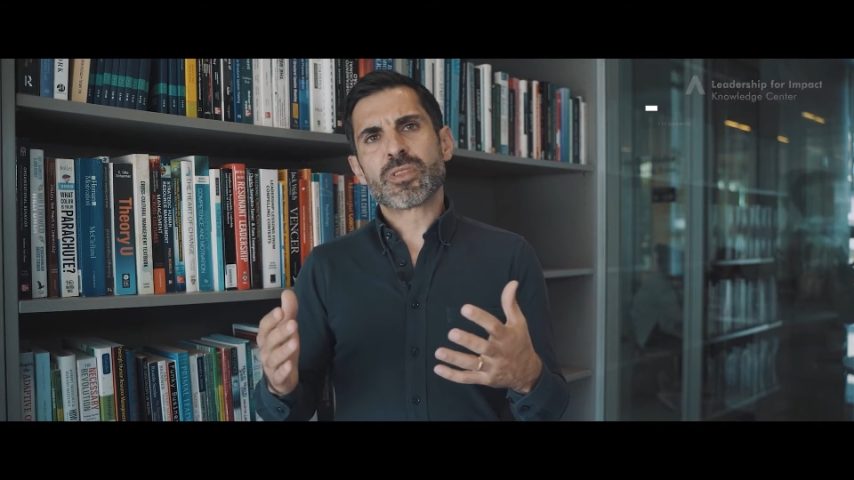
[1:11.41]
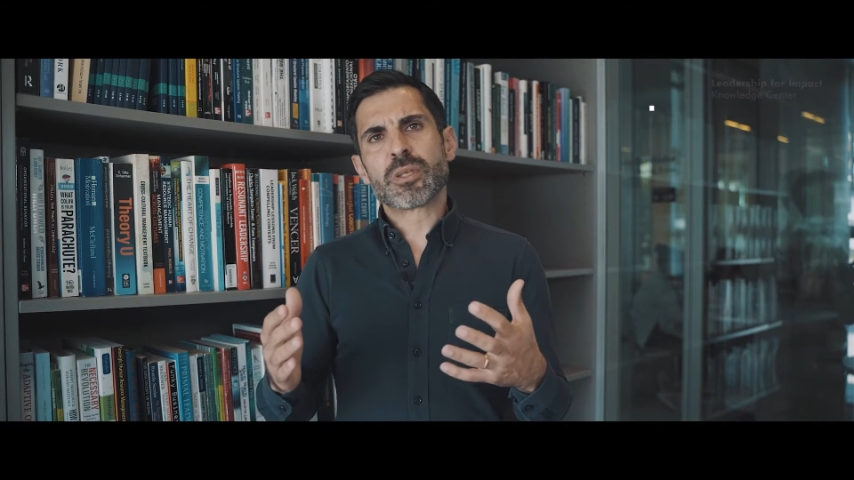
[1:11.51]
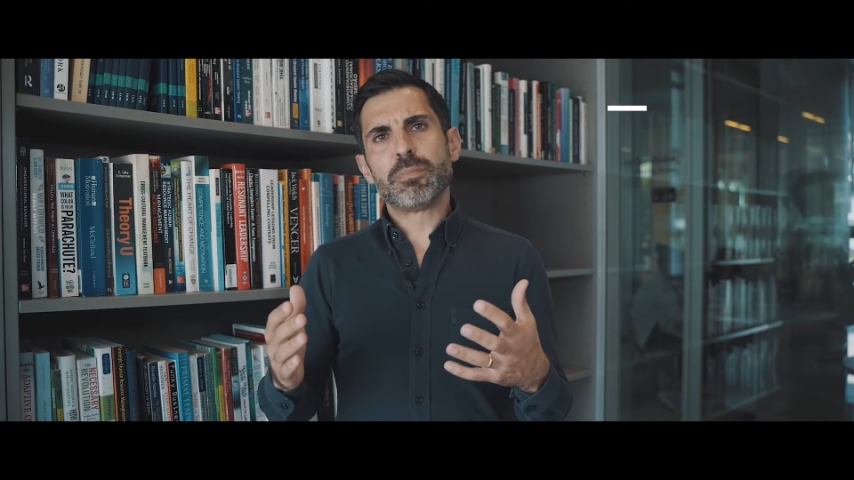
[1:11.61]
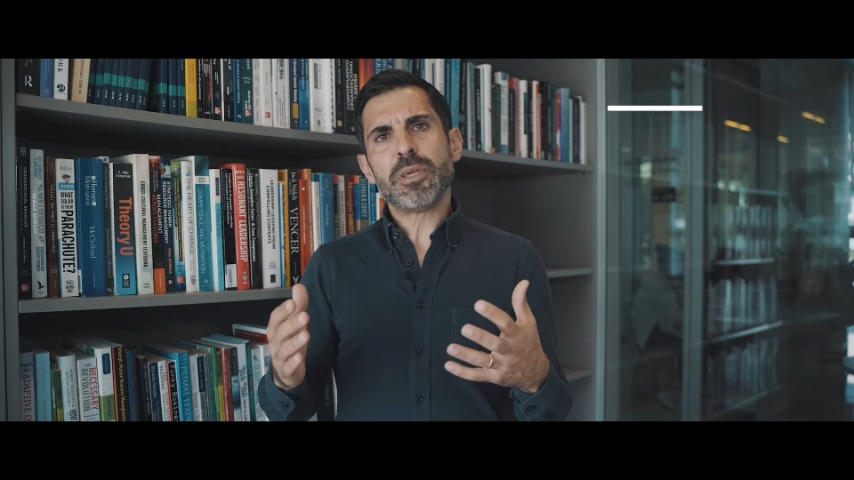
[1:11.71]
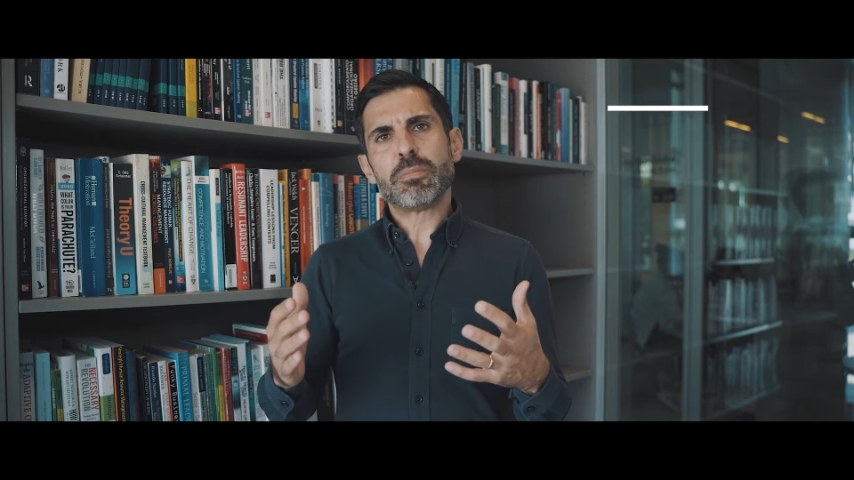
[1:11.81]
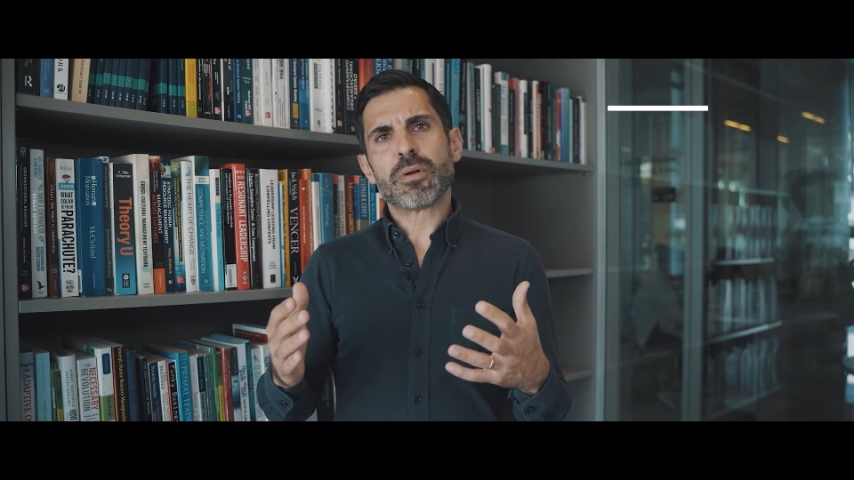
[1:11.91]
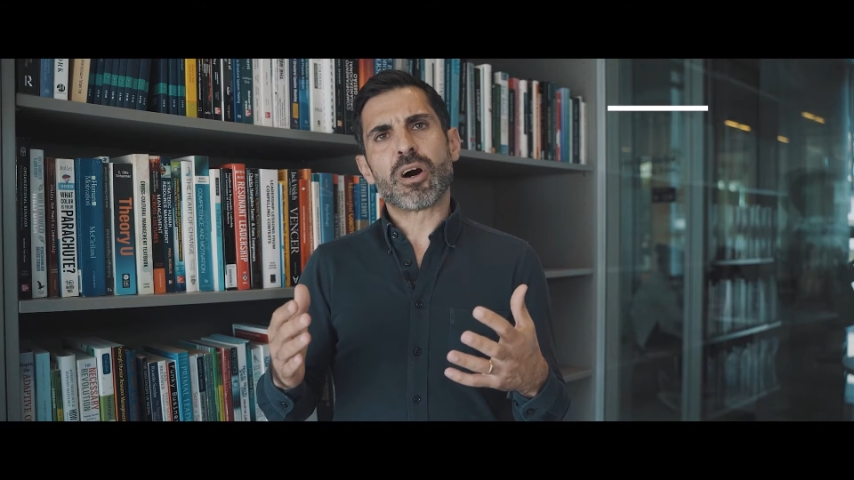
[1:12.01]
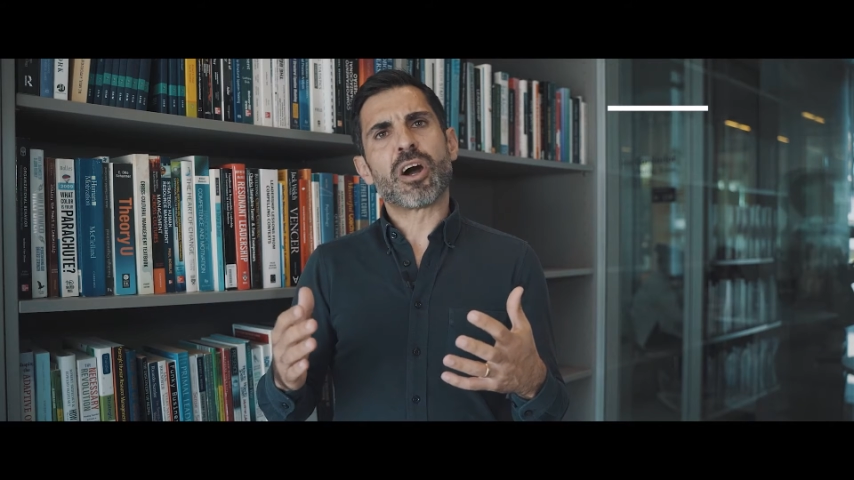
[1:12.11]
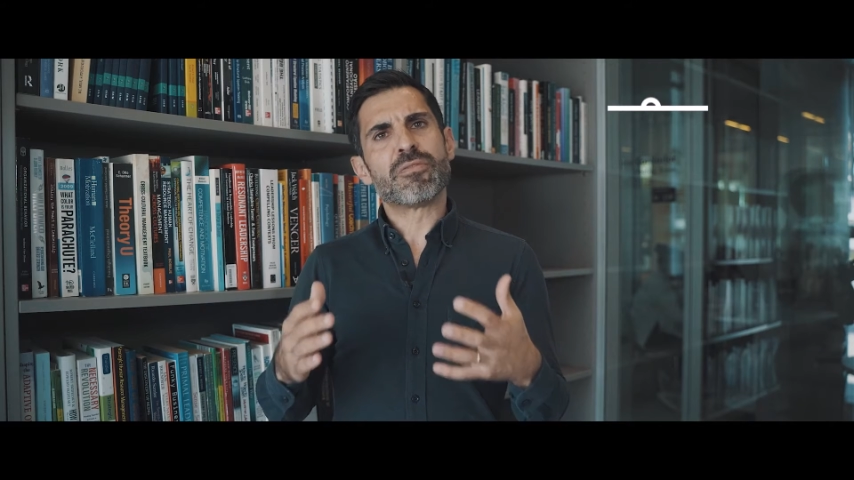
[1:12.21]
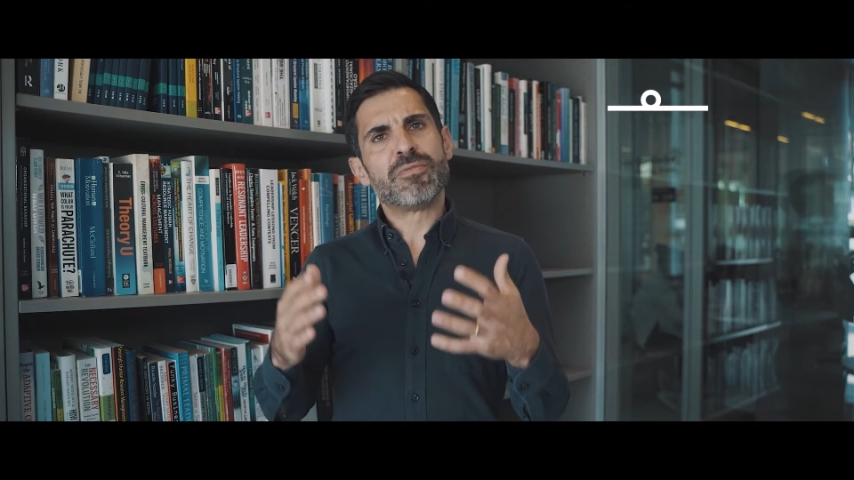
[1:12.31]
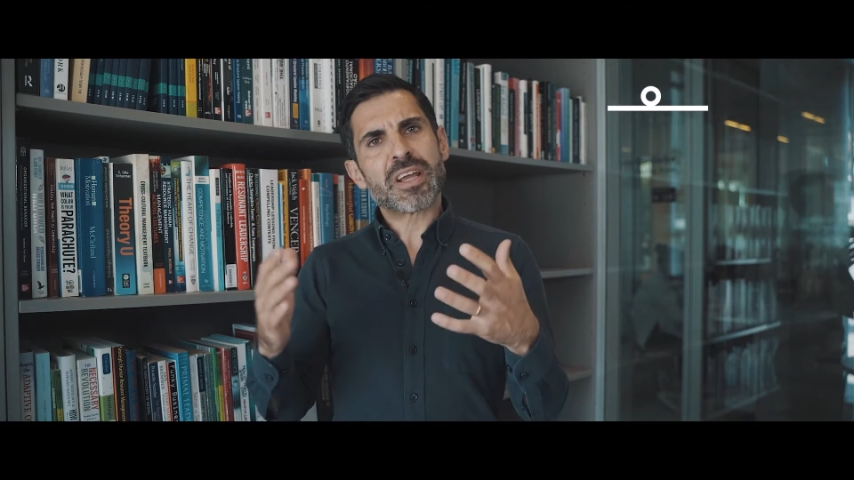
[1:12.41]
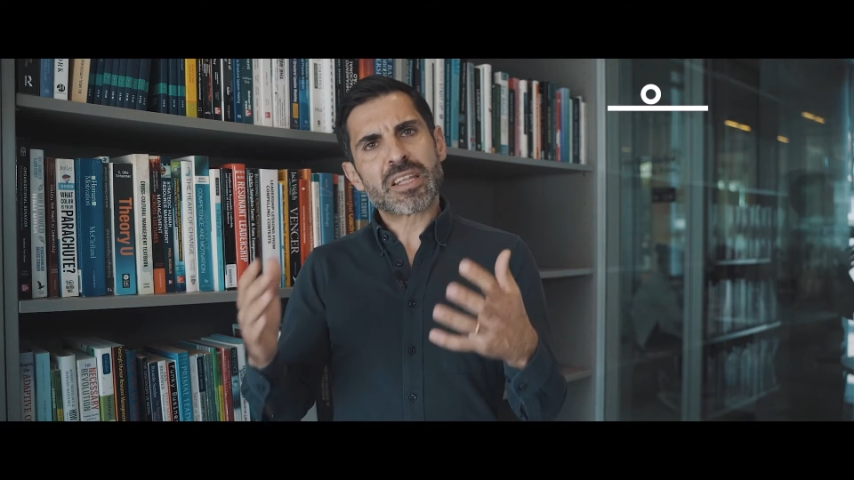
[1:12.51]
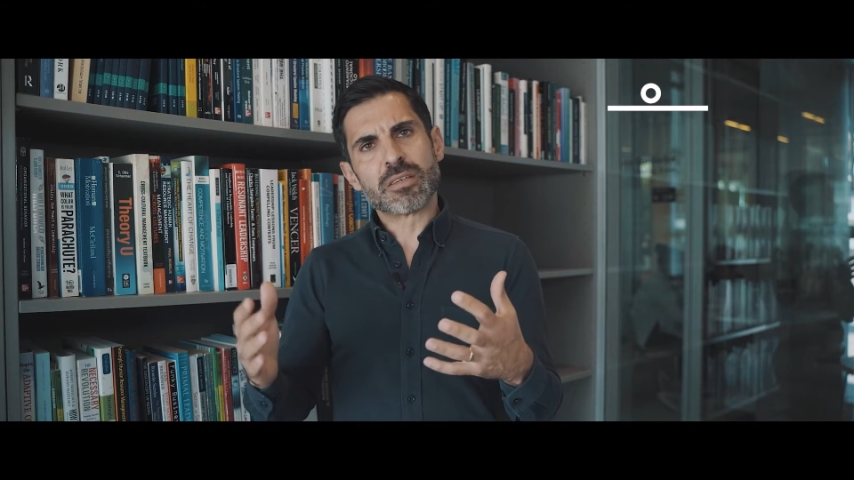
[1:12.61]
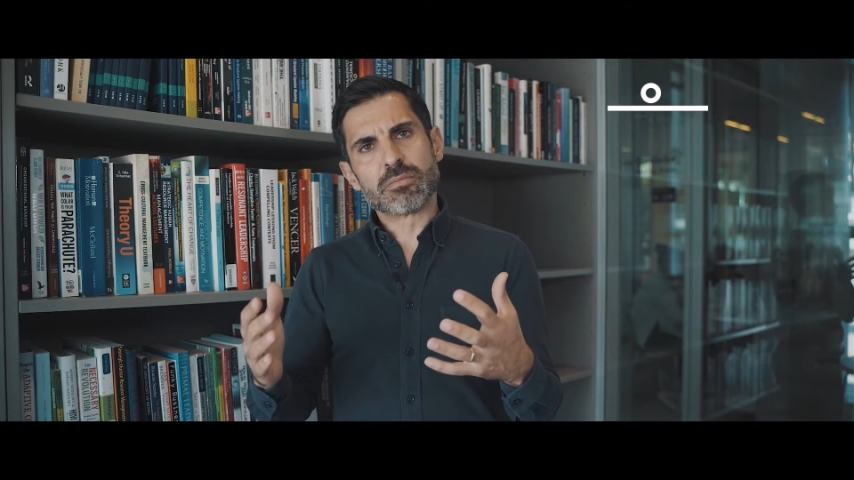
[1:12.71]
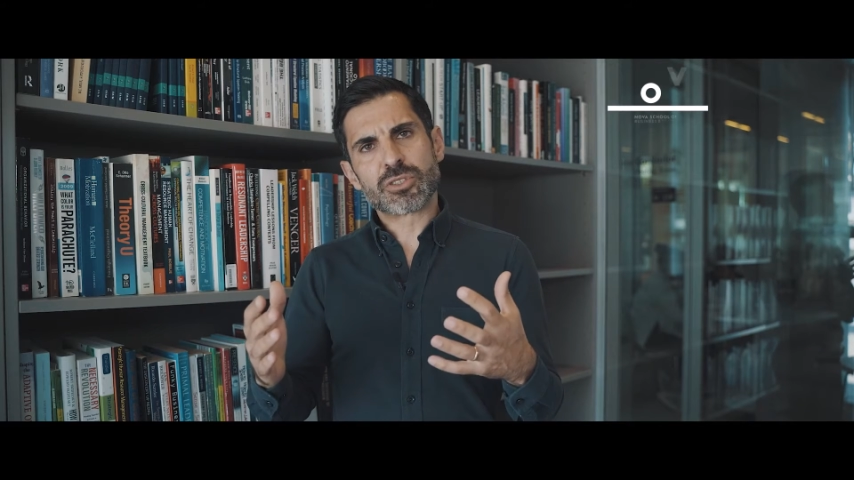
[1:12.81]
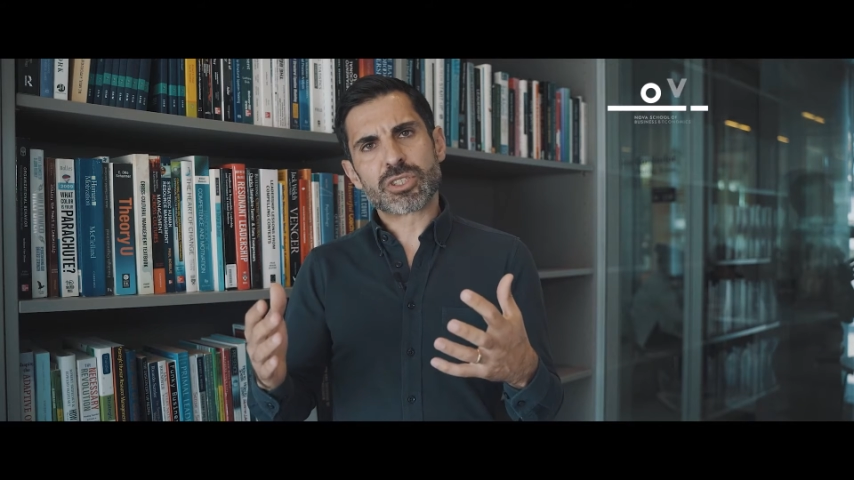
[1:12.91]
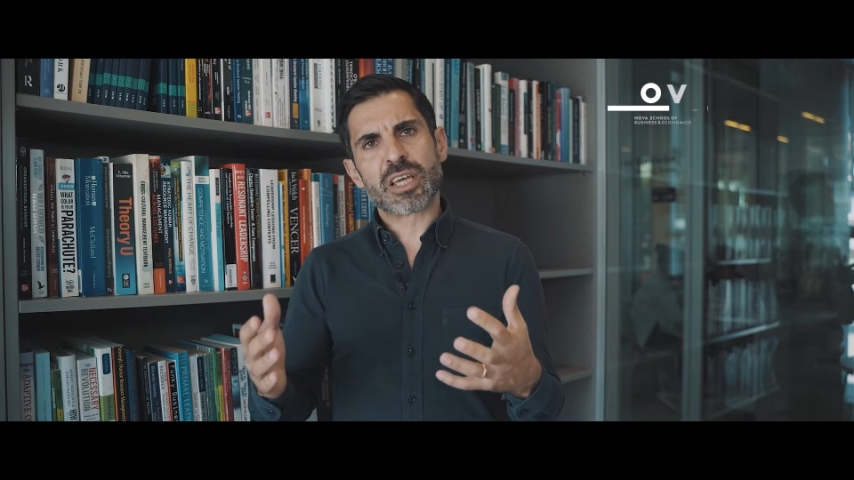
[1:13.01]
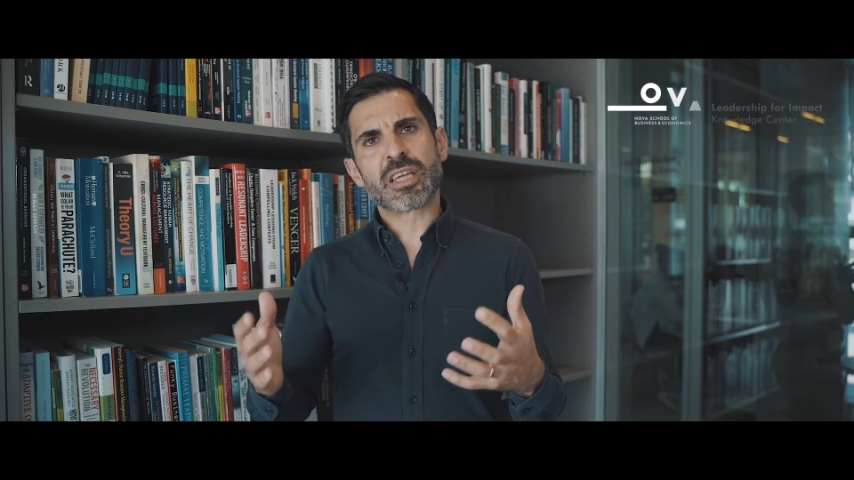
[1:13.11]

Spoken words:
the people are victims